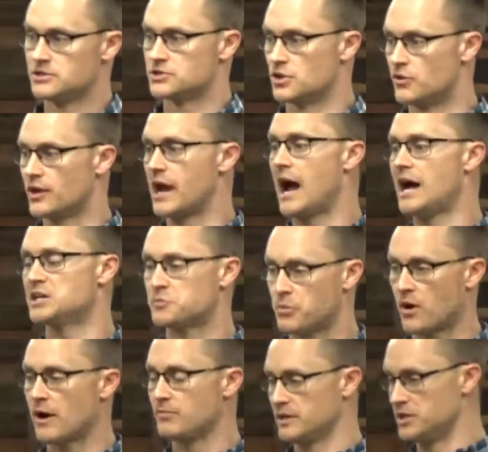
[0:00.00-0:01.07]
So the guy's
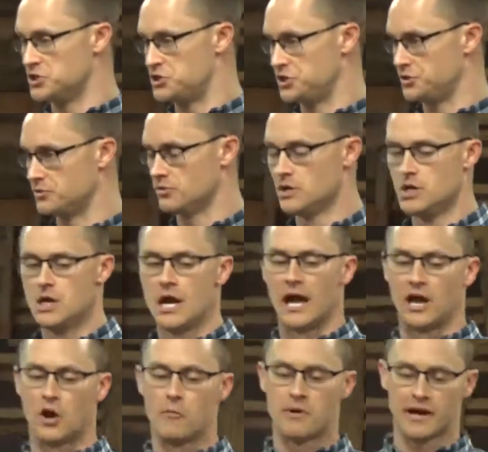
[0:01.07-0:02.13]
probably a Jew.
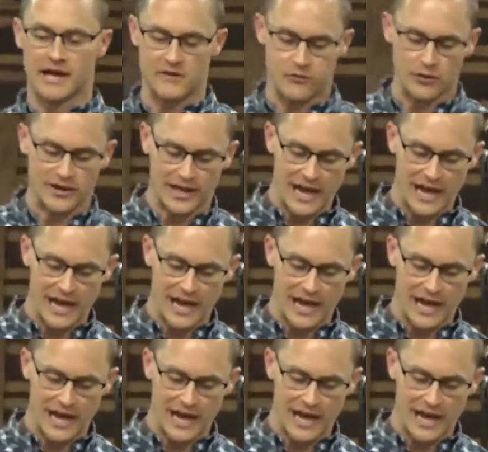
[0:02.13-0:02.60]
El hombre que fue